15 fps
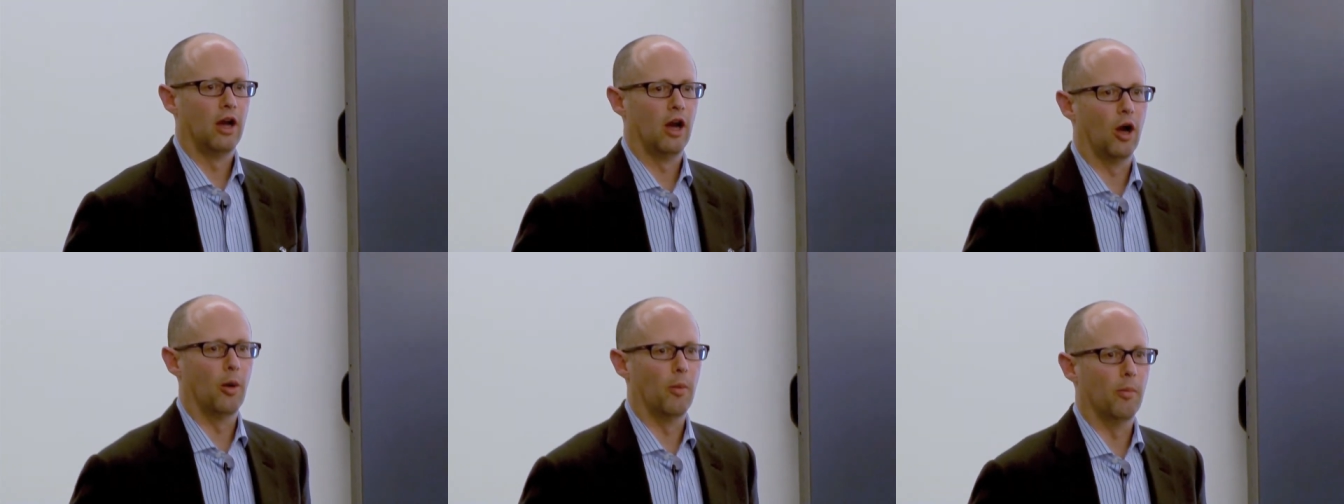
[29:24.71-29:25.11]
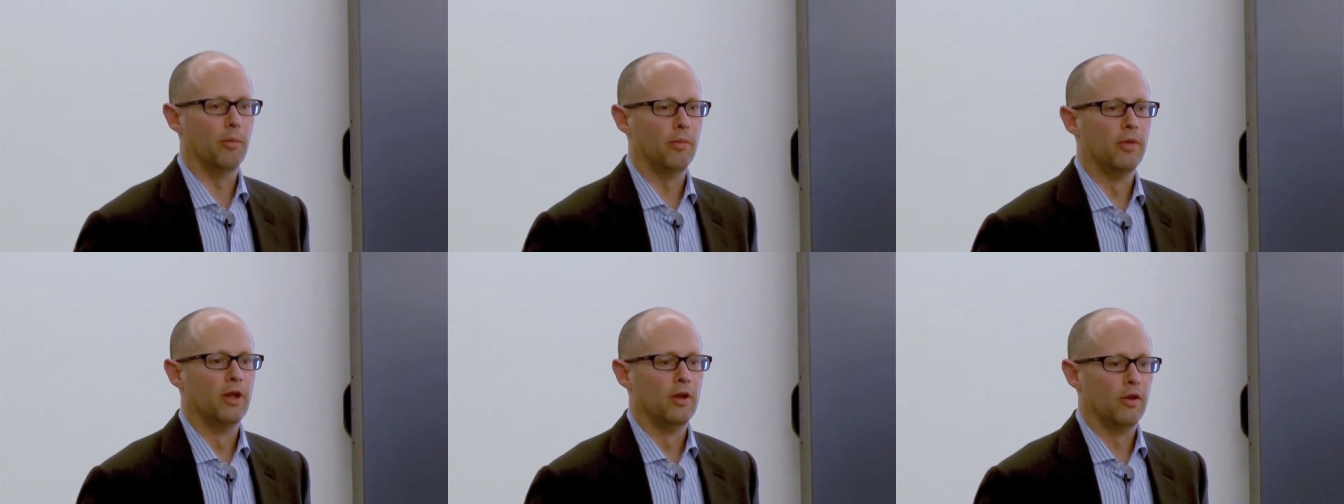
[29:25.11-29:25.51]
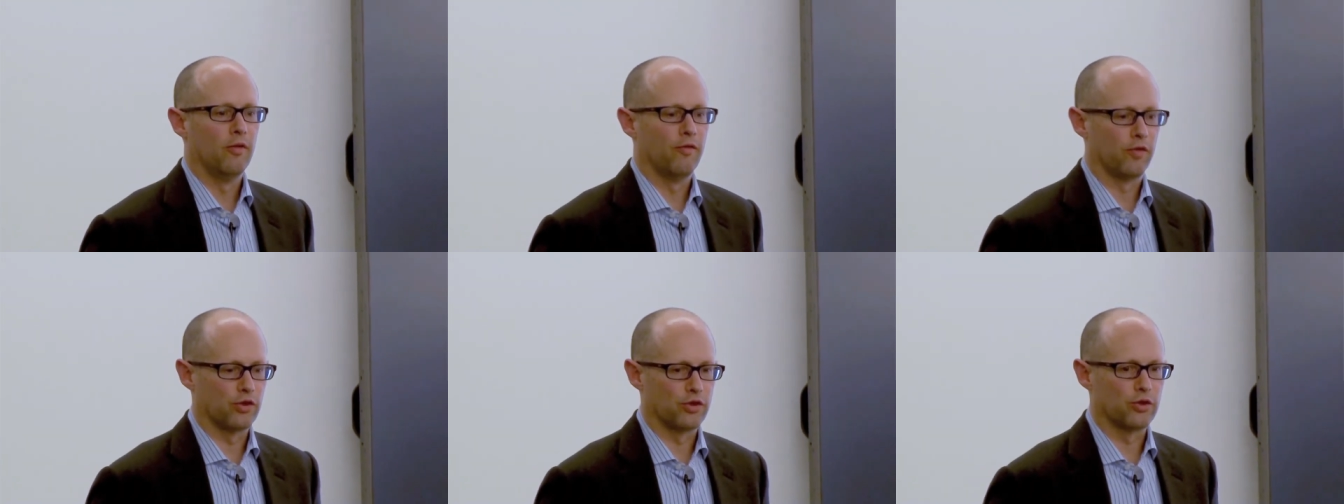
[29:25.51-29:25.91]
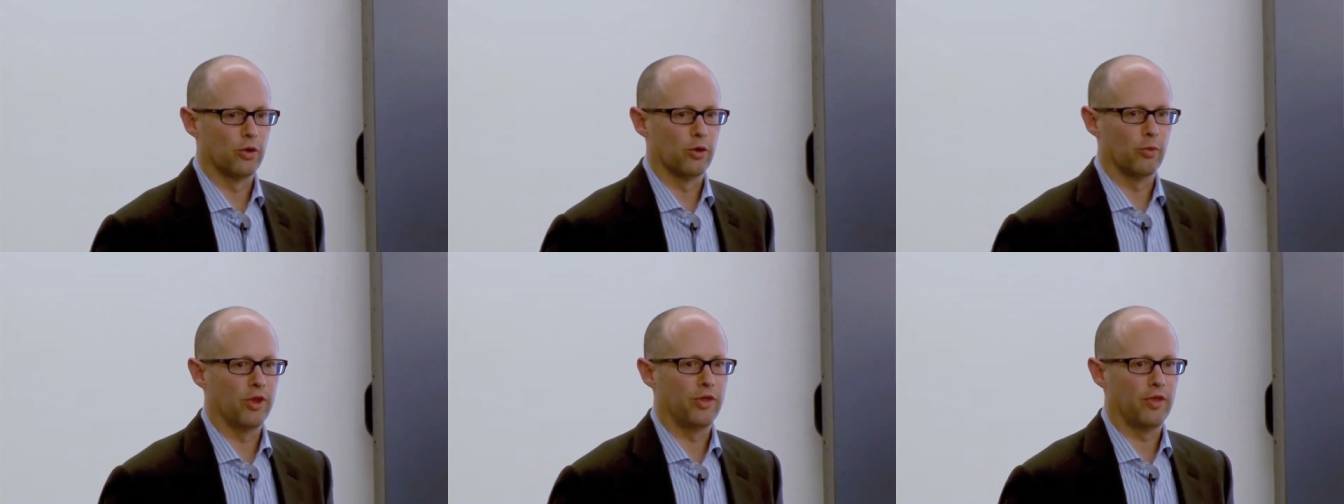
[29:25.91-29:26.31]
Um, for
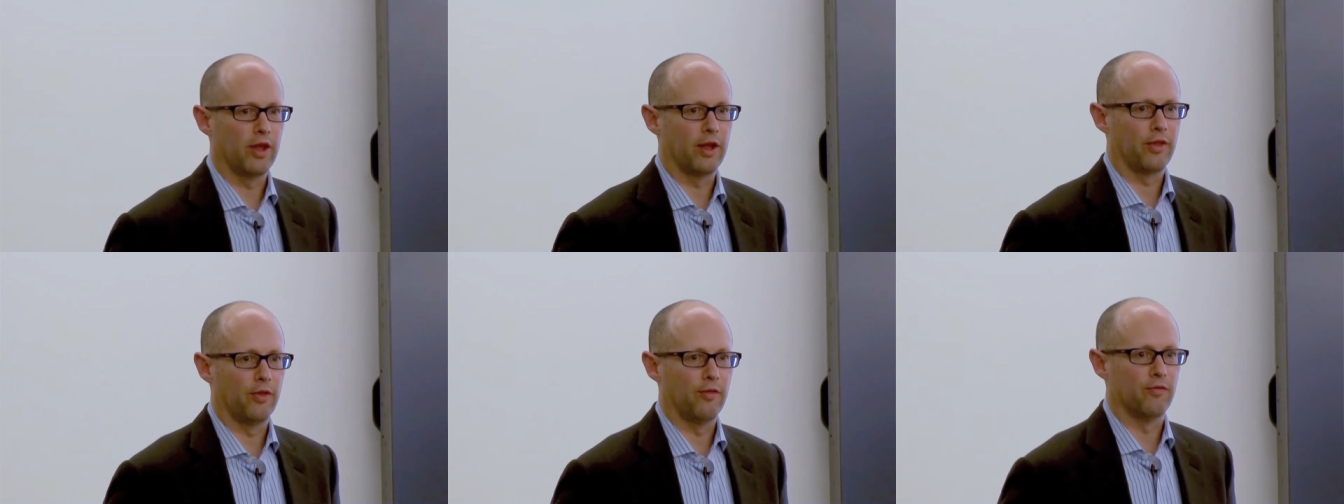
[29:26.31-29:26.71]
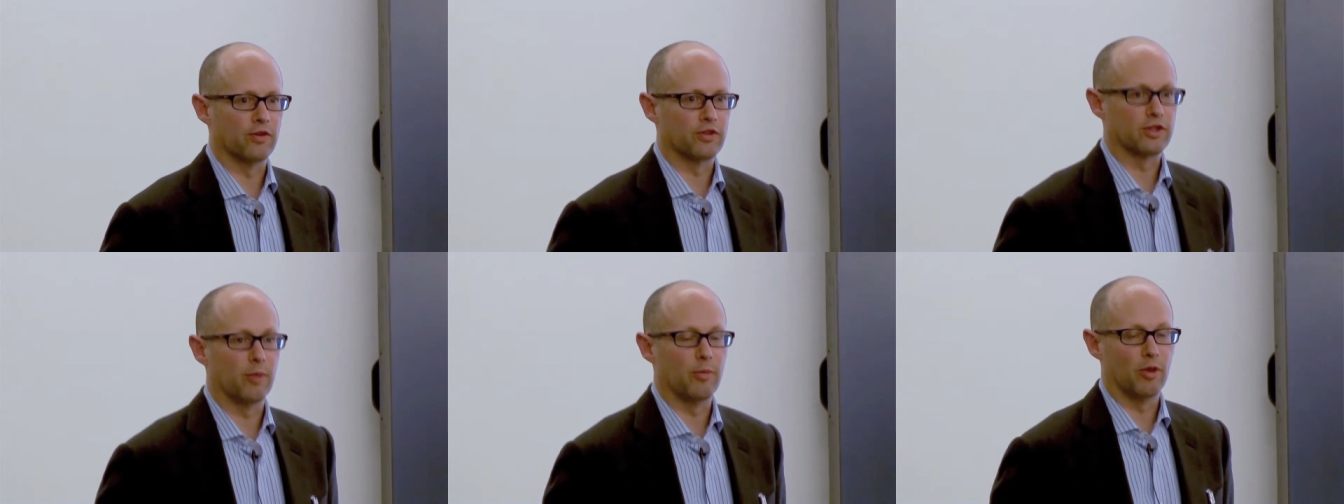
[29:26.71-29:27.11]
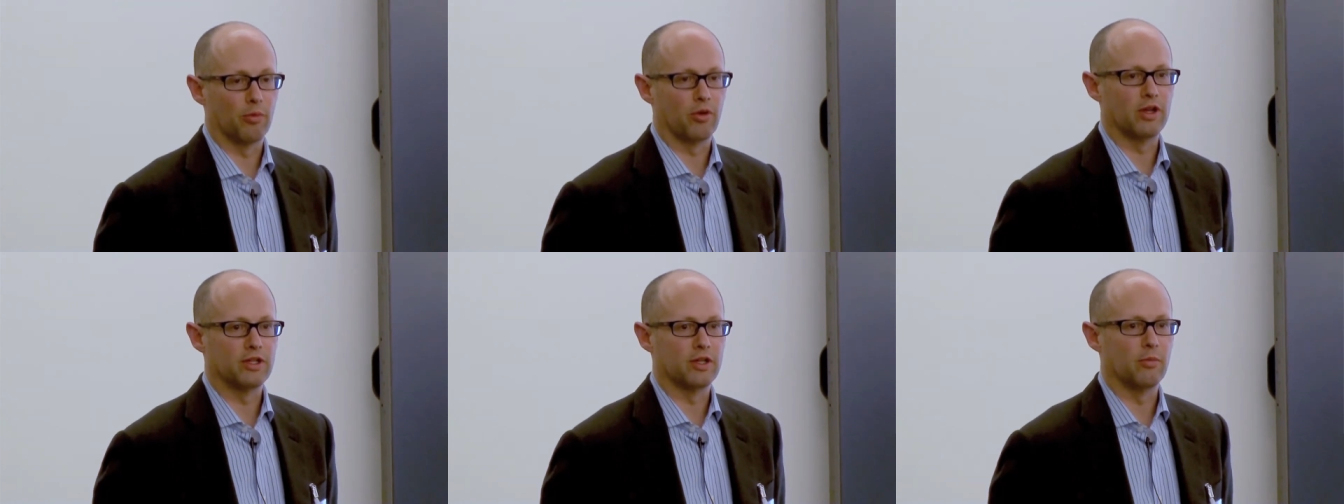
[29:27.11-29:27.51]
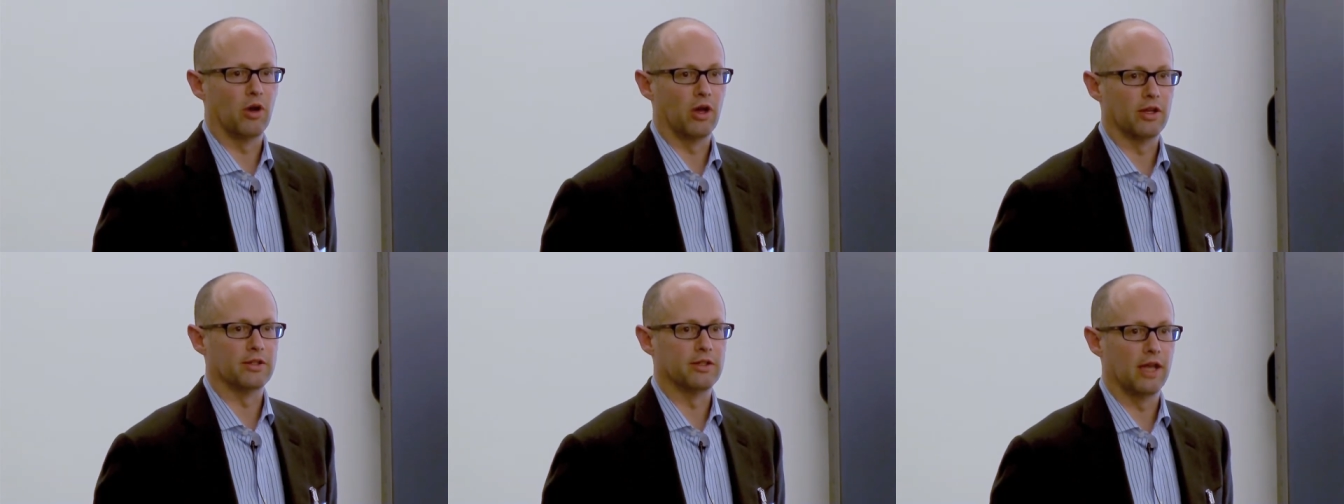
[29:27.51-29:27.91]
sure, we think for some of the pricing
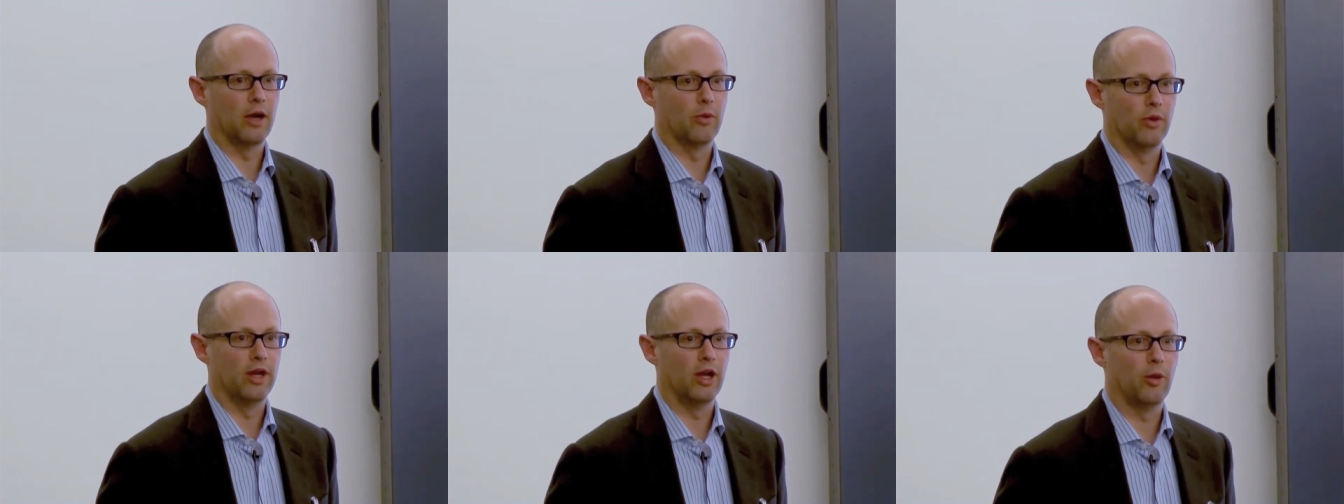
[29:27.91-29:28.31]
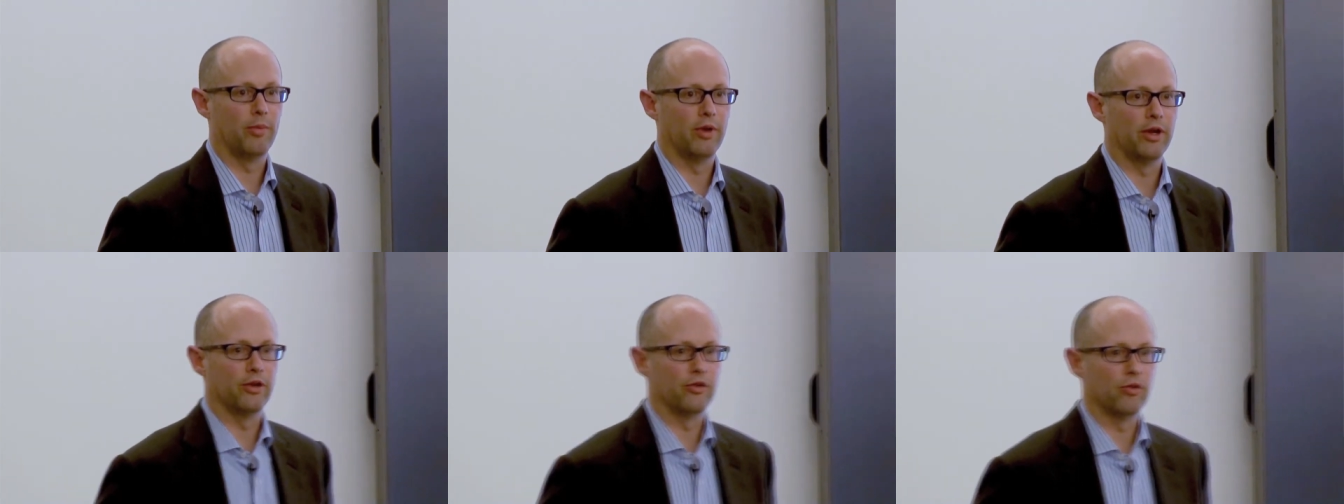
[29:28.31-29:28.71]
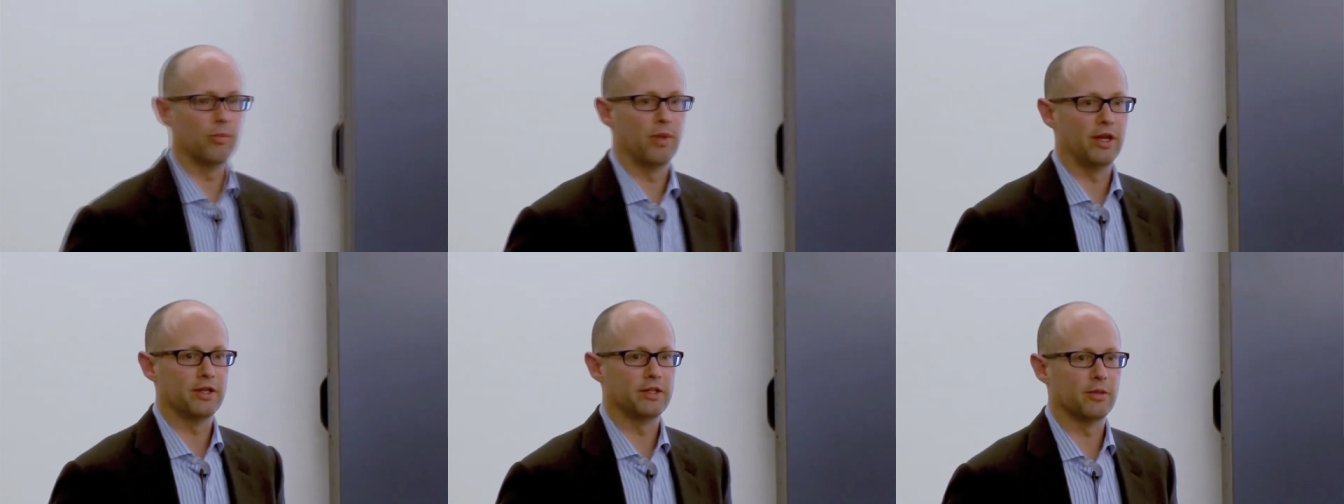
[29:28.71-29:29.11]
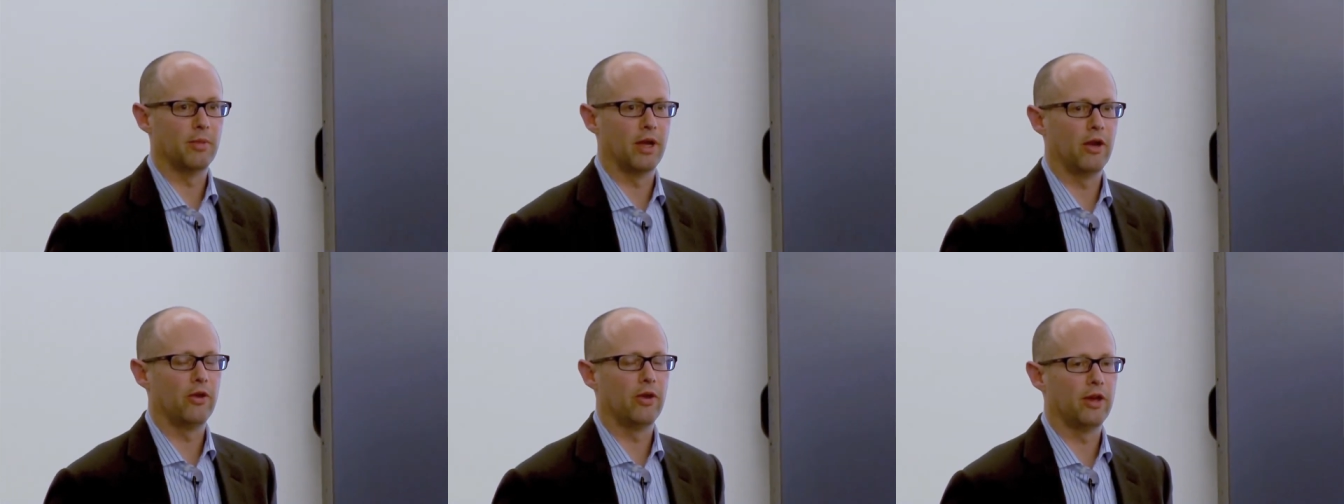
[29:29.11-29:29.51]
models that would help out a tremendous
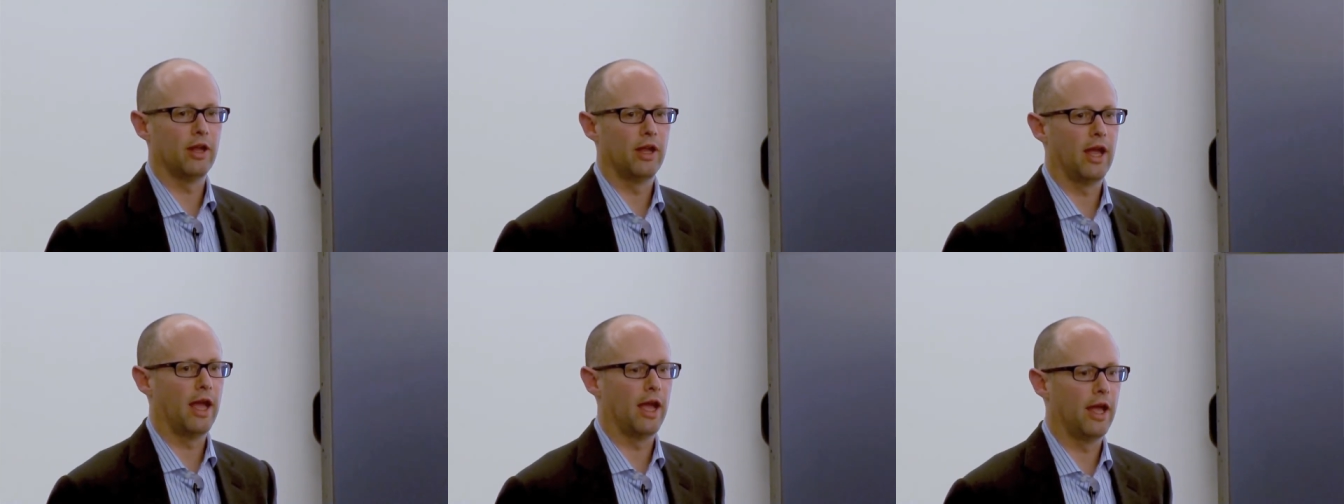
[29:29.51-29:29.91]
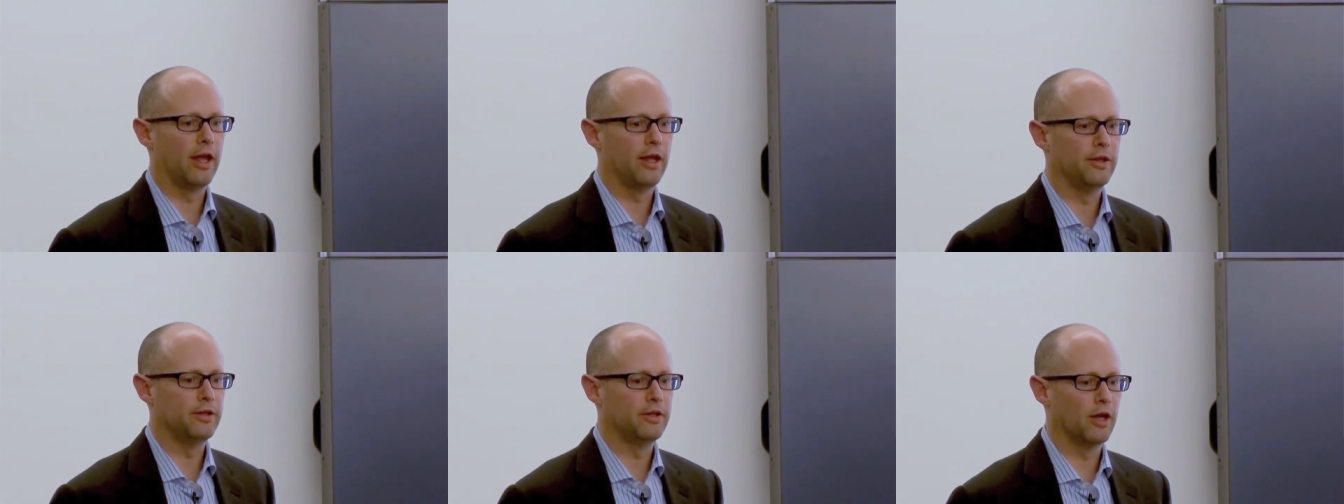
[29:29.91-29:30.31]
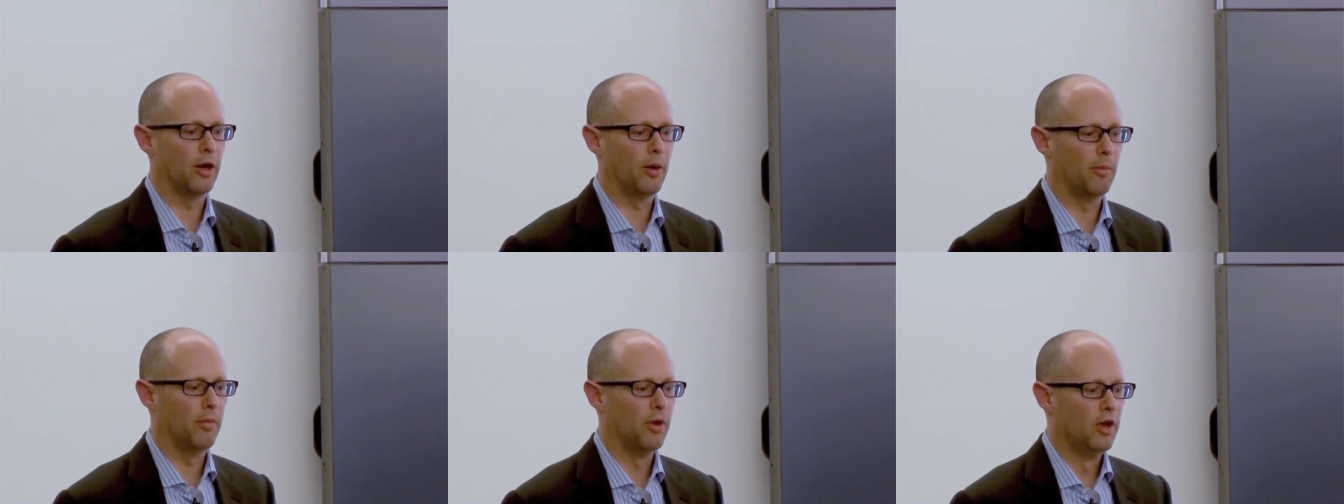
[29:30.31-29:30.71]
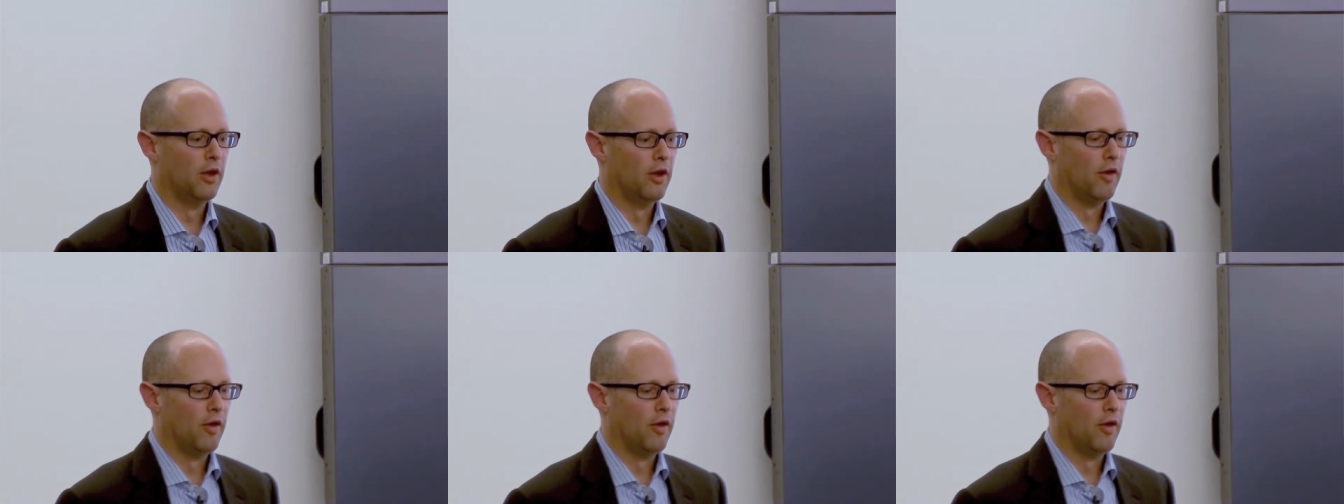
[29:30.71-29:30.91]
amount, and um,